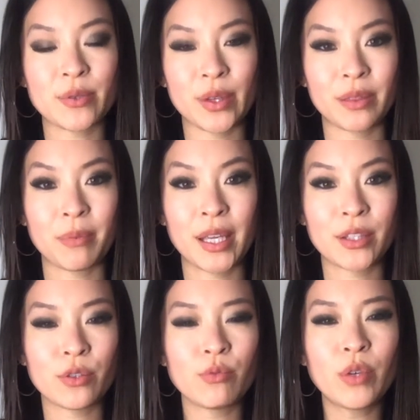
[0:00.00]
with me
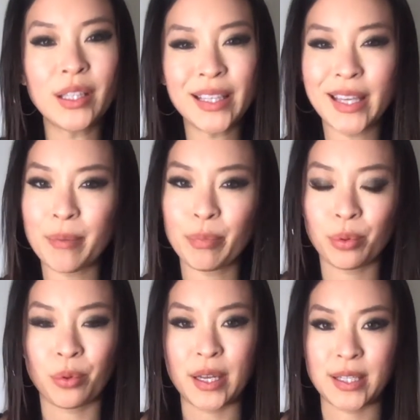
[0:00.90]
to really get
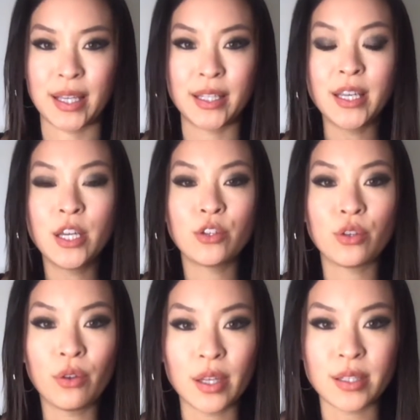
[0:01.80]
present
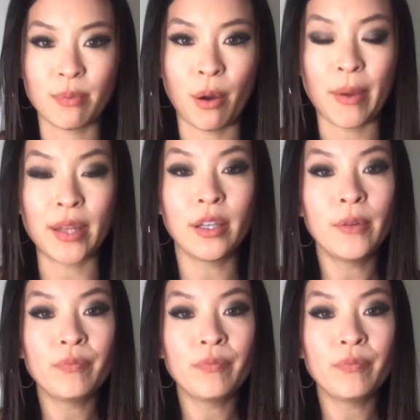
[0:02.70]
to this moment,